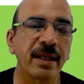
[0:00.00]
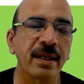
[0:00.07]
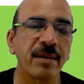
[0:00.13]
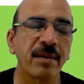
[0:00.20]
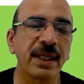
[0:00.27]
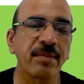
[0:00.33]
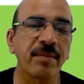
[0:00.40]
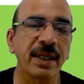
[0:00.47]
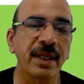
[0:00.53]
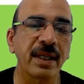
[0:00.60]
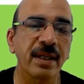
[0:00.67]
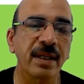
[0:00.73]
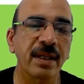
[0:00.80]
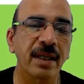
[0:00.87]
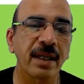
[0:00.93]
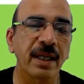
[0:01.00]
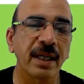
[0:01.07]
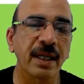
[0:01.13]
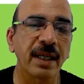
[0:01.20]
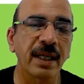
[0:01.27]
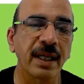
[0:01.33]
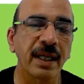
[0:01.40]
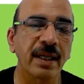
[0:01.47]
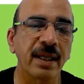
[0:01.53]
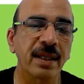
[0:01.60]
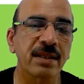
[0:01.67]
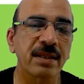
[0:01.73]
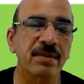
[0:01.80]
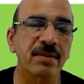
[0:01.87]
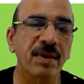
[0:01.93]
in medium A, and here it
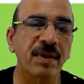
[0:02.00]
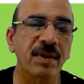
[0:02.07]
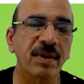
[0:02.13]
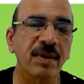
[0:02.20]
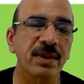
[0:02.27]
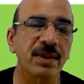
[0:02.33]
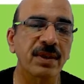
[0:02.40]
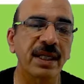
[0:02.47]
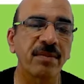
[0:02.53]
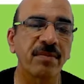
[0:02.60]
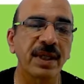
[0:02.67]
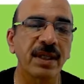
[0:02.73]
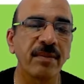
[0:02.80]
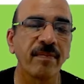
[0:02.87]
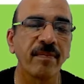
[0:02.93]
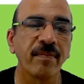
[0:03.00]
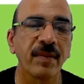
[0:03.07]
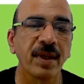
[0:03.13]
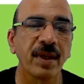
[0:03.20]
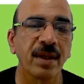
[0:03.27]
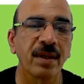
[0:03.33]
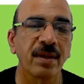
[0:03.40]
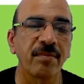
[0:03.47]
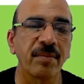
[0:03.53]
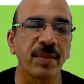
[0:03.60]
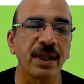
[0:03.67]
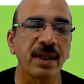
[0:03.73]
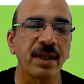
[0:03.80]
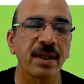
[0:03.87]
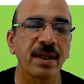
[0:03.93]
is velocity of light in medium
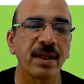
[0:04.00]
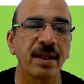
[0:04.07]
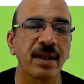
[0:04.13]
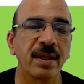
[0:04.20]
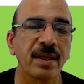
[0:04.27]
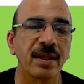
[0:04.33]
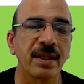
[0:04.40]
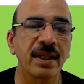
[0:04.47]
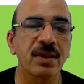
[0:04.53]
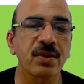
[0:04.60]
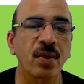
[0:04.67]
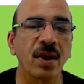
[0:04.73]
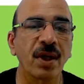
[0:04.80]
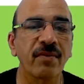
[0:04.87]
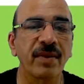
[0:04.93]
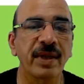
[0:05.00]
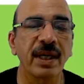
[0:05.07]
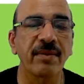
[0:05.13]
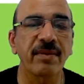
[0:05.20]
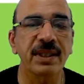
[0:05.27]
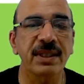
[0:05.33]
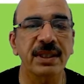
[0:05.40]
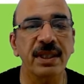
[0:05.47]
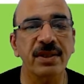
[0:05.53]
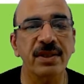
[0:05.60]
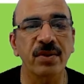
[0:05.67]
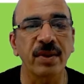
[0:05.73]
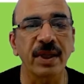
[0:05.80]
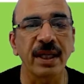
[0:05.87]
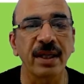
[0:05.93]
B. This all we have
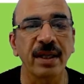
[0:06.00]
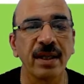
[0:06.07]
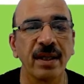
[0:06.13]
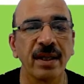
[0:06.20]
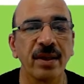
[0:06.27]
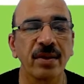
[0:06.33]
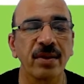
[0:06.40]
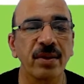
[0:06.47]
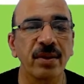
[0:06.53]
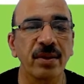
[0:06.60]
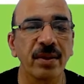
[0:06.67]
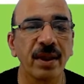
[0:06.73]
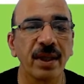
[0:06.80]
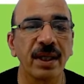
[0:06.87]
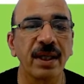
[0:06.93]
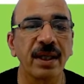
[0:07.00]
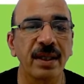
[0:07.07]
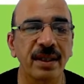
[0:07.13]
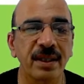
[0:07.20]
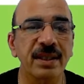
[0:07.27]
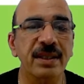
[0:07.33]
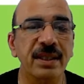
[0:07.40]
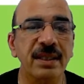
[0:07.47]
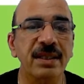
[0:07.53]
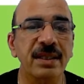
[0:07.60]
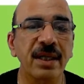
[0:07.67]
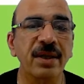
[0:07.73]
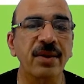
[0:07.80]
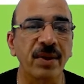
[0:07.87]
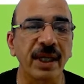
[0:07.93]
discussed today. So
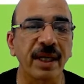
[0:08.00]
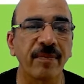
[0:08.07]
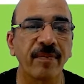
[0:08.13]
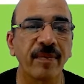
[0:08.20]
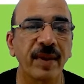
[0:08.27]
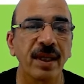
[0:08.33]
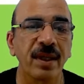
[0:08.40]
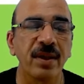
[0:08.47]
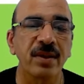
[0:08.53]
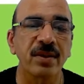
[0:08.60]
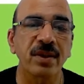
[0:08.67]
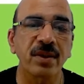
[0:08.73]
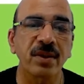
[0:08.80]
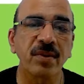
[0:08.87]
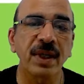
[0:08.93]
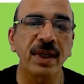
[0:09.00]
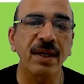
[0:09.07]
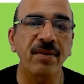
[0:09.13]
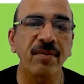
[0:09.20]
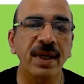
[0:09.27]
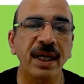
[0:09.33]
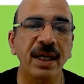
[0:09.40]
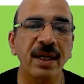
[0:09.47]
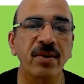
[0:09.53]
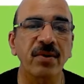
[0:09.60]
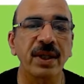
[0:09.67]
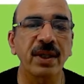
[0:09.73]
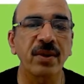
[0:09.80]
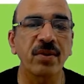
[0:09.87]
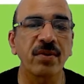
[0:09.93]
discussed till today. So today we are
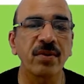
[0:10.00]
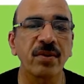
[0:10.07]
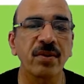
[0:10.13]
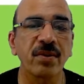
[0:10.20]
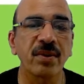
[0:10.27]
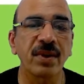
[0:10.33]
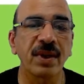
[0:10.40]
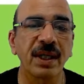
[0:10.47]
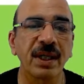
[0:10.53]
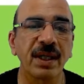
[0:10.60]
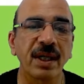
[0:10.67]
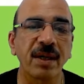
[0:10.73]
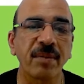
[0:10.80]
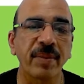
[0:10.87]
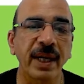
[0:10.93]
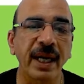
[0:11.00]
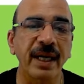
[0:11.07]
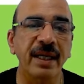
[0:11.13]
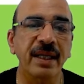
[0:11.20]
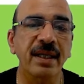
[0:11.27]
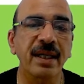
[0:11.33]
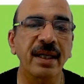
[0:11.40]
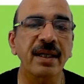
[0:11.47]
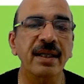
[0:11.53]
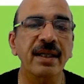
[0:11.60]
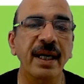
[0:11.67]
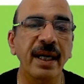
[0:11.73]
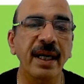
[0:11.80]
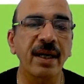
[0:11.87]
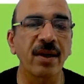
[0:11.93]
going to apply
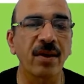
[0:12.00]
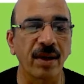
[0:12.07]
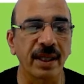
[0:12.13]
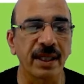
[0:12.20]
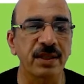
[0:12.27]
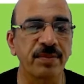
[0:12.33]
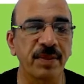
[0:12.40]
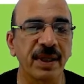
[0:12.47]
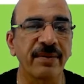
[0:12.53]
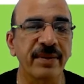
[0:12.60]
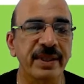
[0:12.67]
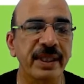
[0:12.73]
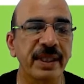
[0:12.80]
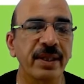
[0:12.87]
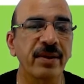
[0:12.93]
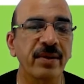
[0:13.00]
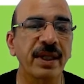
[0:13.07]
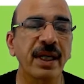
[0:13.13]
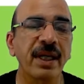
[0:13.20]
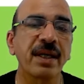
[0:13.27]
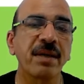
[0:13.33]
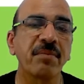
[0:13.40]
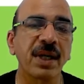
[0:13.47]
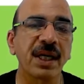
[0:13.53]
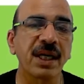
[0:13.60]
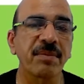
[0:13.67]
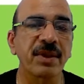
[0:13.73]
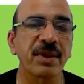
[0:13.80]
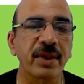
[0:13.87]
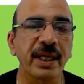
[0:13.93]
the gained knowledge previously, okay, in
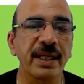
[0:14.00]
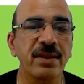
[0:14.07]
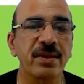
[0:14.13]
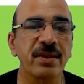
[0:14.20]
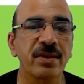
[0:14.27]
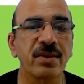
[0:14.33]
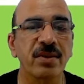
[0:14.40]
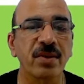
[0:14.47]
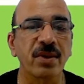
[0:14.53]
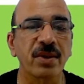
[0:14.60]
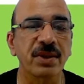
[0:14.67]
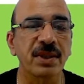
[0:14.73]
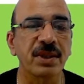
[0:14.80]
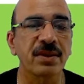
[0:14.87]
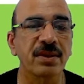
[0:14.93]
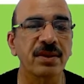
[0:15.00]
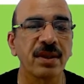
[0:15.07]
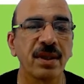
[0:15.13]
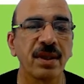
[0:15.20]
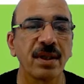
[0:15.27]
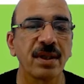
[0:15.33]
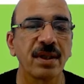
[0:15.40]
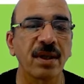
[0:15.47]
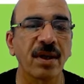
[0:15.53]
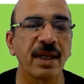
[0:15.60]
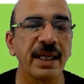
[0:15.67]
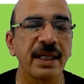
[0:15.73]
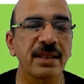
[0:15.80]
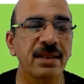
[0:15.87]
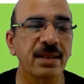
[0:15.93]
multiple choice questions.
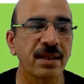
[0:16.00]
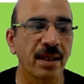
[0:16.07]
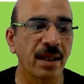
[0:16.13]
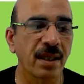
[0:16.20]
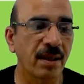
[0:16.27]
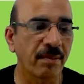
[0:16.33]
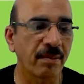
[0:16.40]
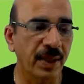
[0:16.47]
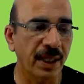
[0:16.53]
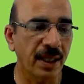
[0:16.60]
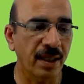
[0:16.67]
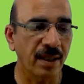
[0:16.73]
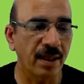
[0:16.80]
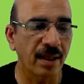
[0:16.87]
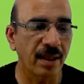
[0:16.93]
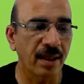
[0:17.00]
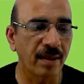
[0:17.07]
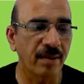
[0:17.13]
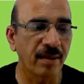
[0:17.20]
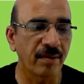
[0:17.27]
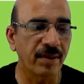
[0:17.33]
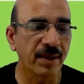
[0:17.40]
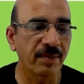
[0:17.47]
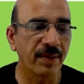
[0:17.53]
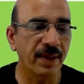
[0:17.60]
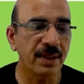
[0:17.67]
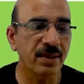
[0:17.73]
Now let's begin with the